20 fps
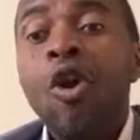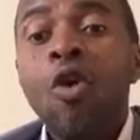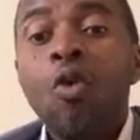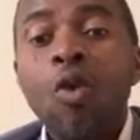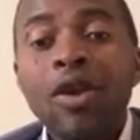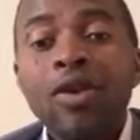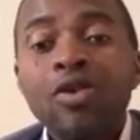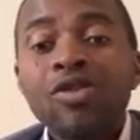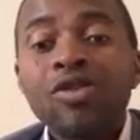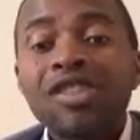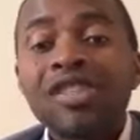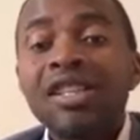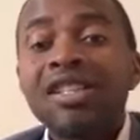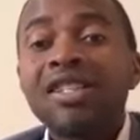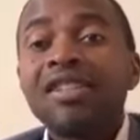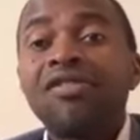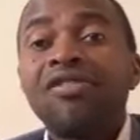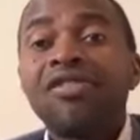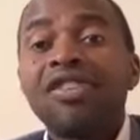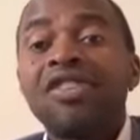When you see
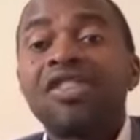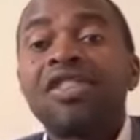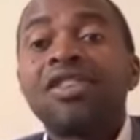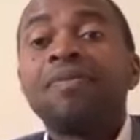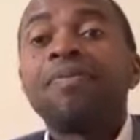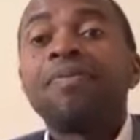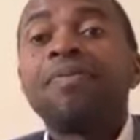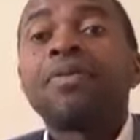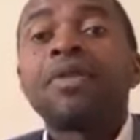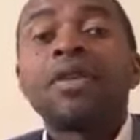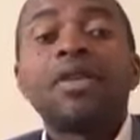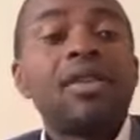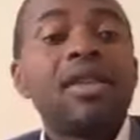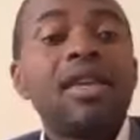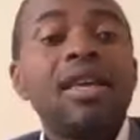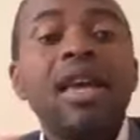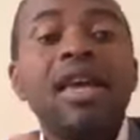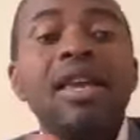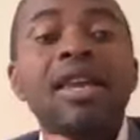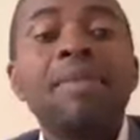division,
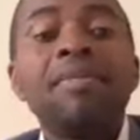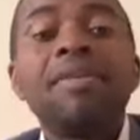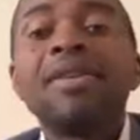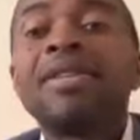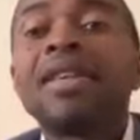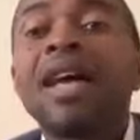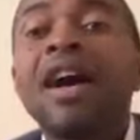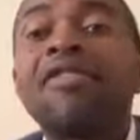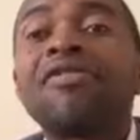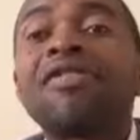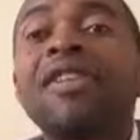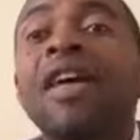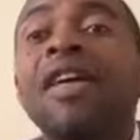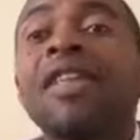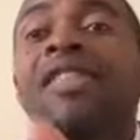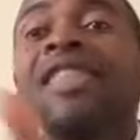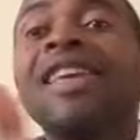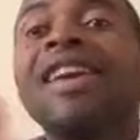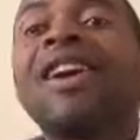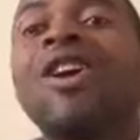the enemy is after
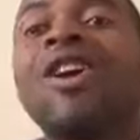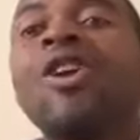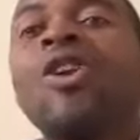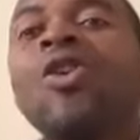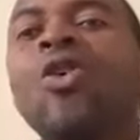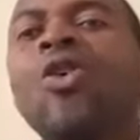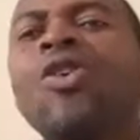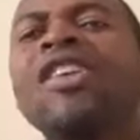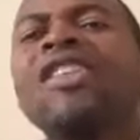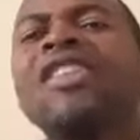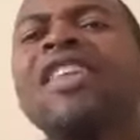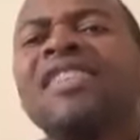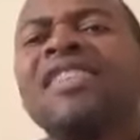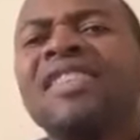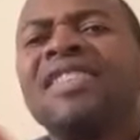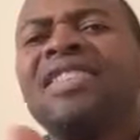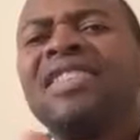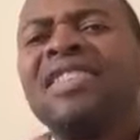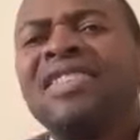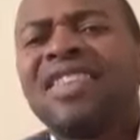the glory that
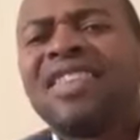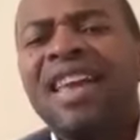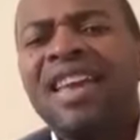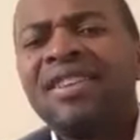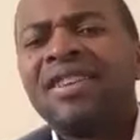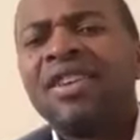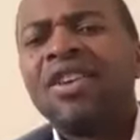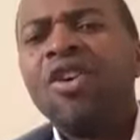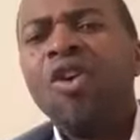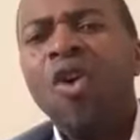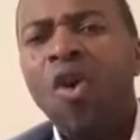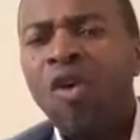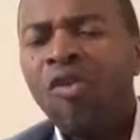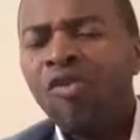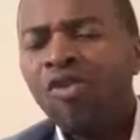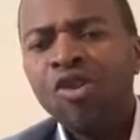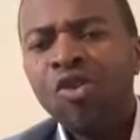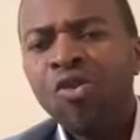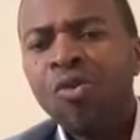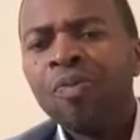is inside
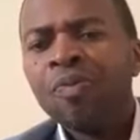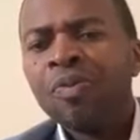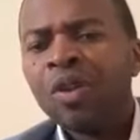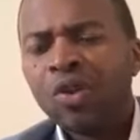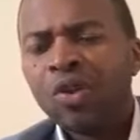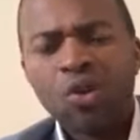of you.